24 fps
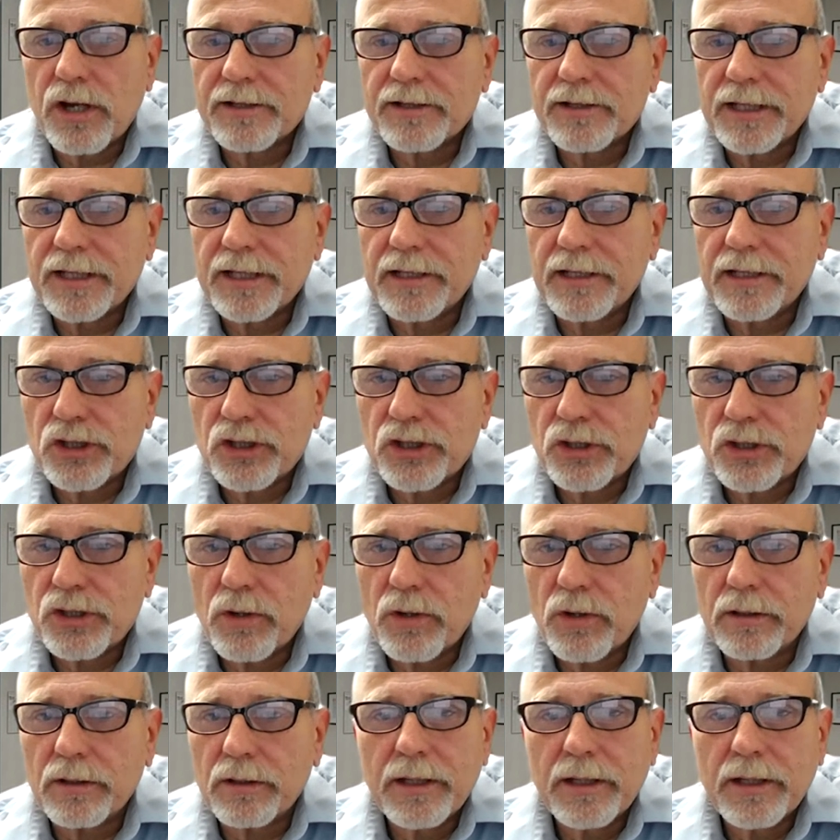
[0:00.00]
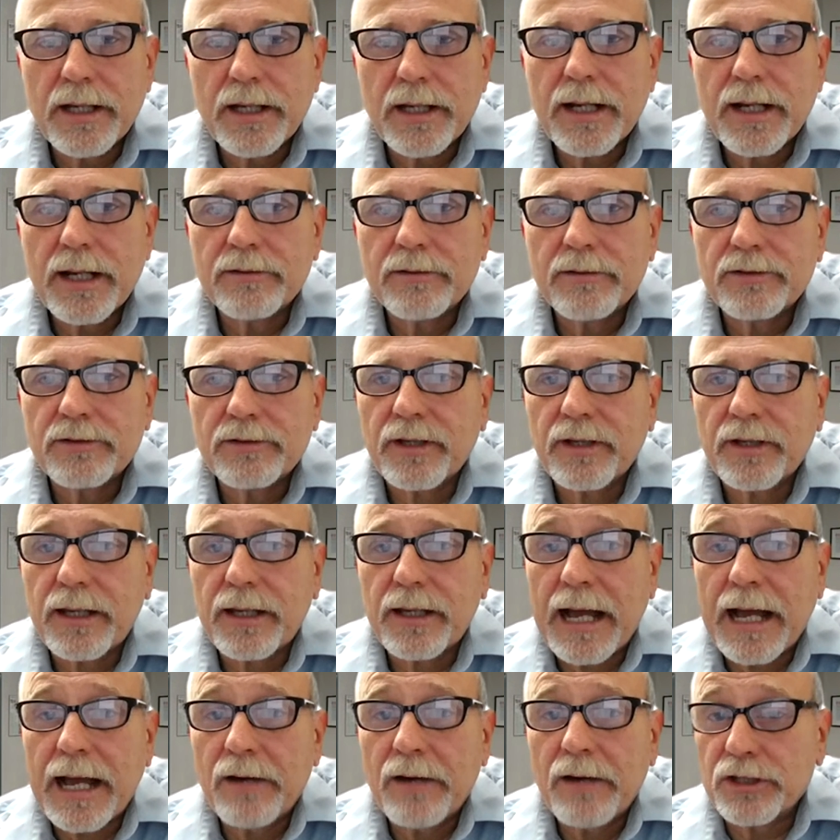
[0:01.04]
was causing this short. And I
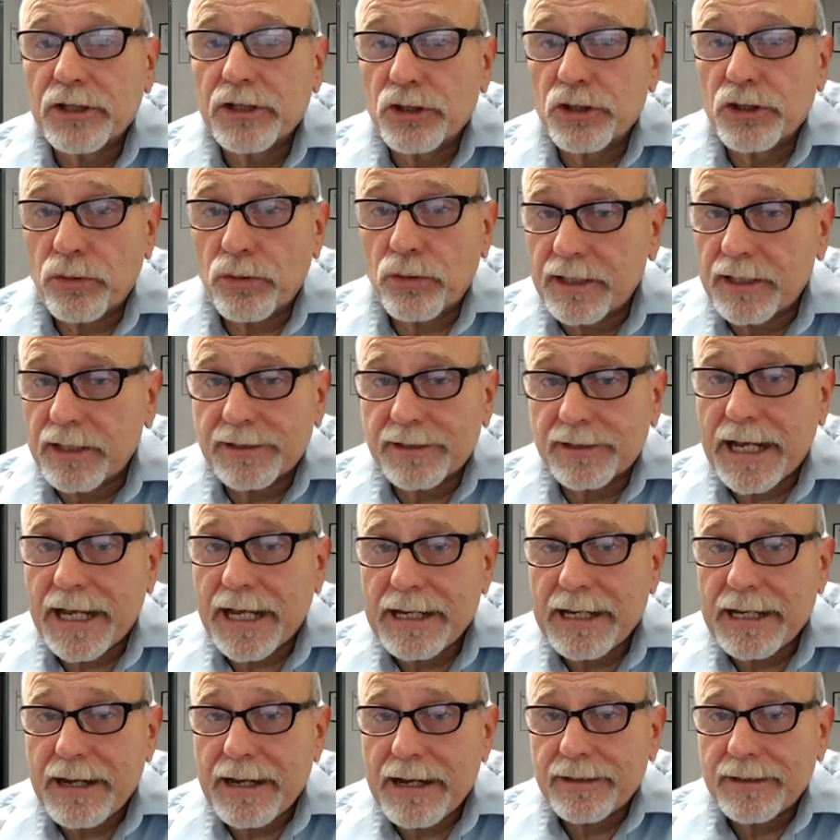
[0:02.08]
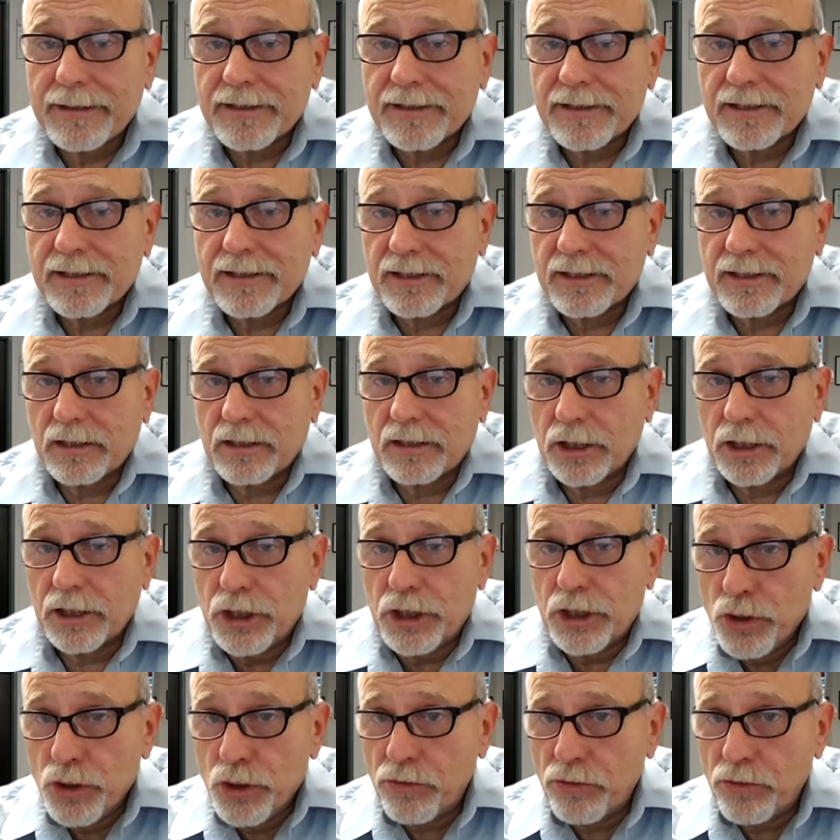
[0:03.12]
was intrigued, because this is a
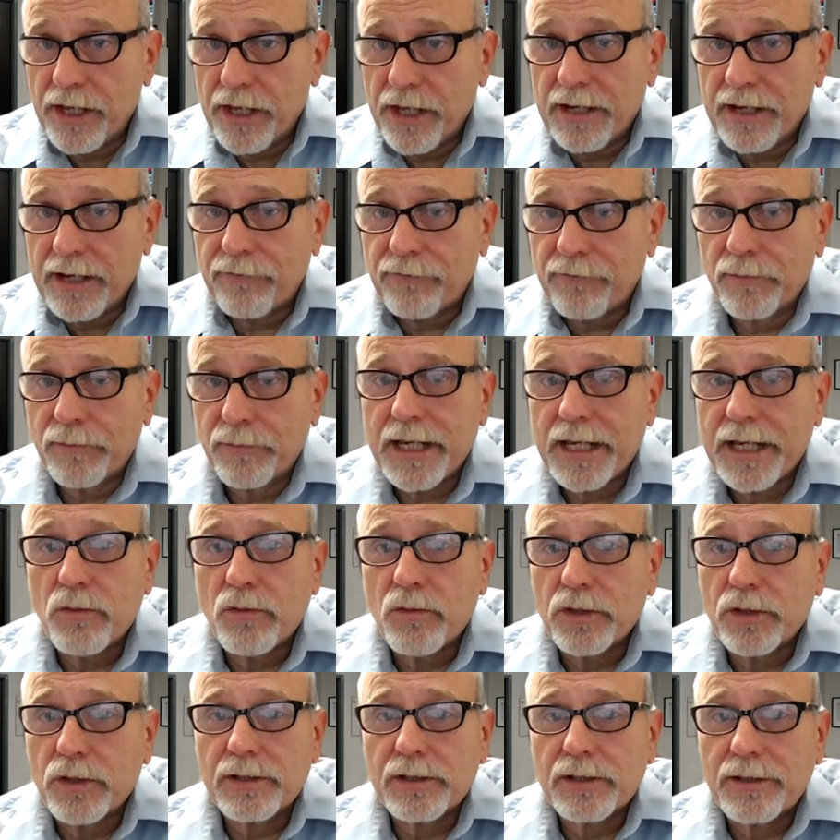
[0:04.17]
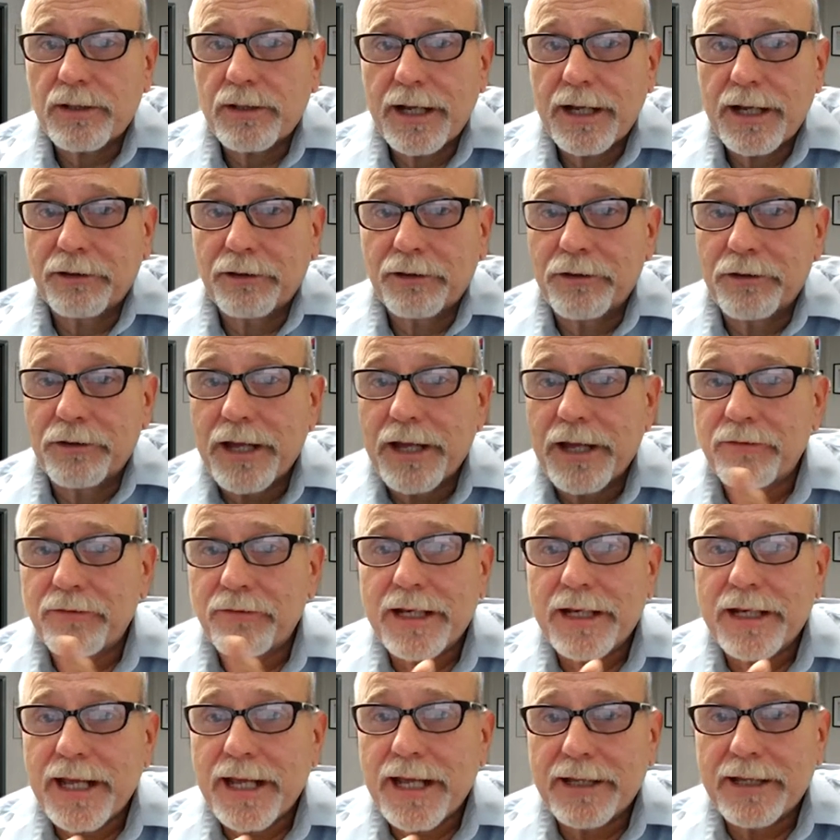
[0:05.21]
new thing for me, which I learn
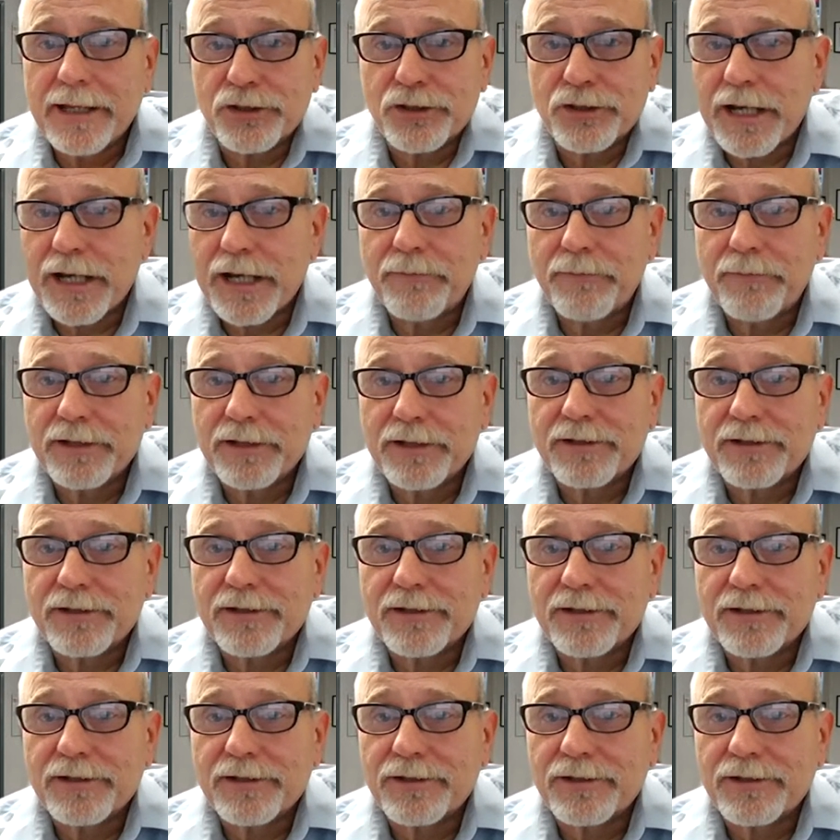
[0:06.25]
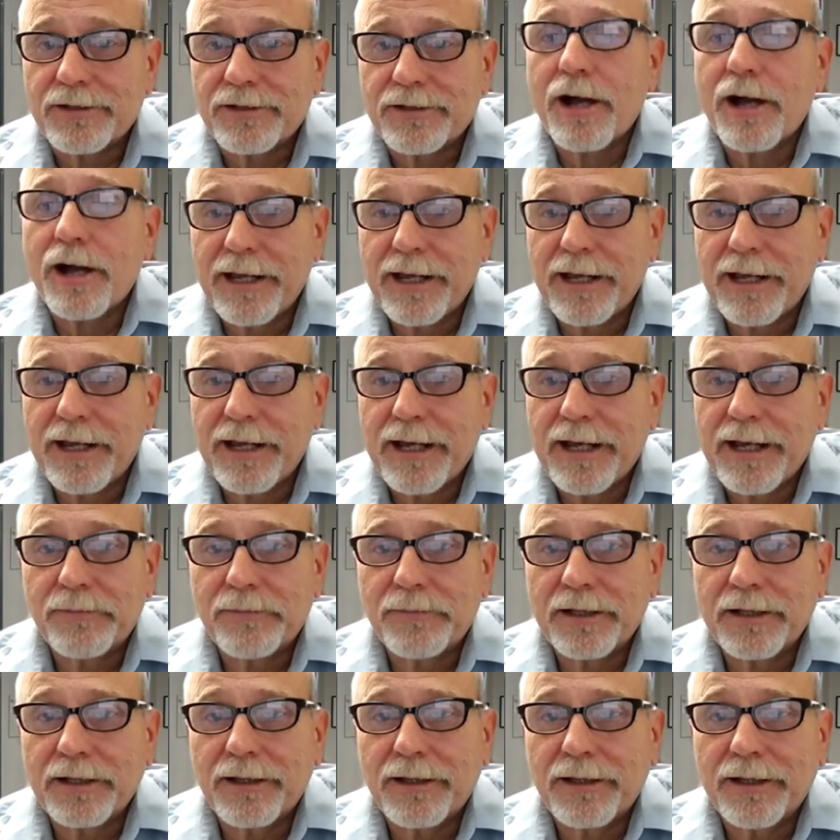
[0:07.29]
every day in this job. This is awesome to
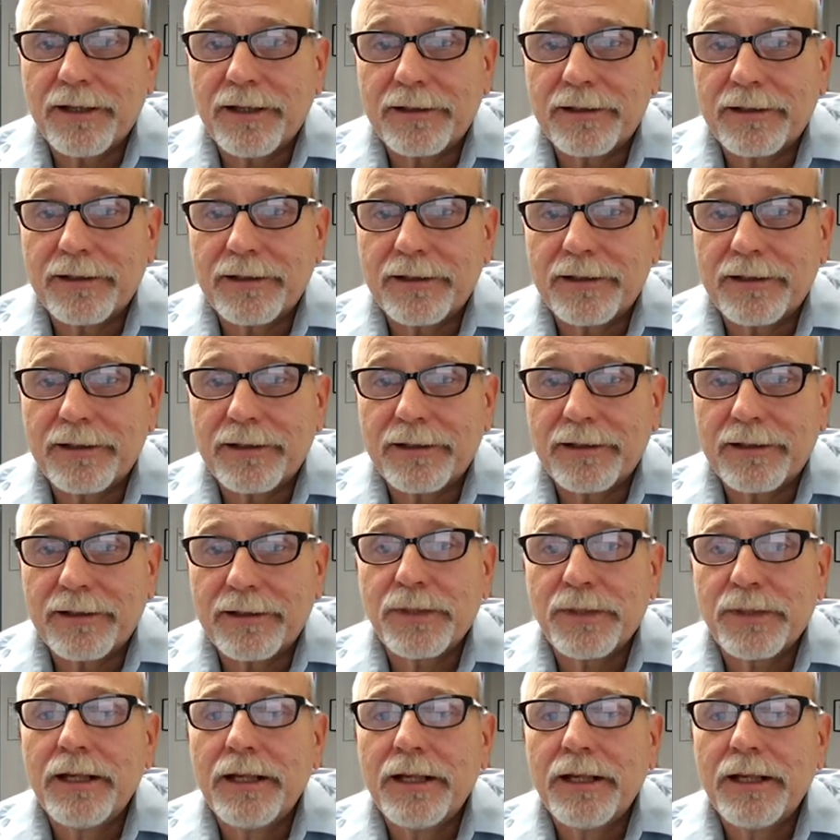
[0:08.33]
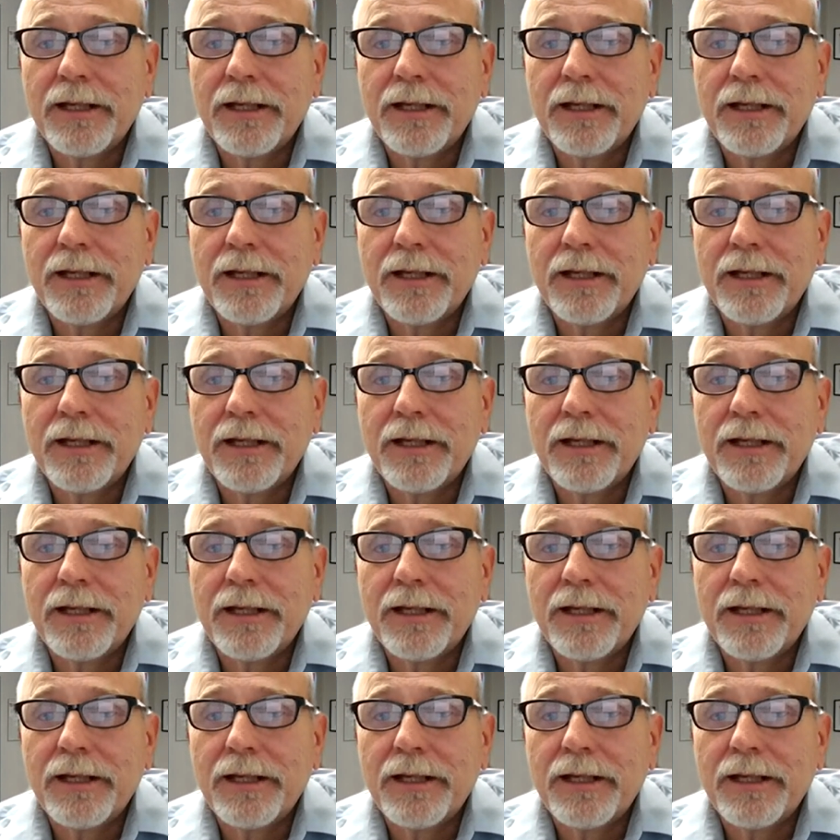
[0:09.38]
have something like this.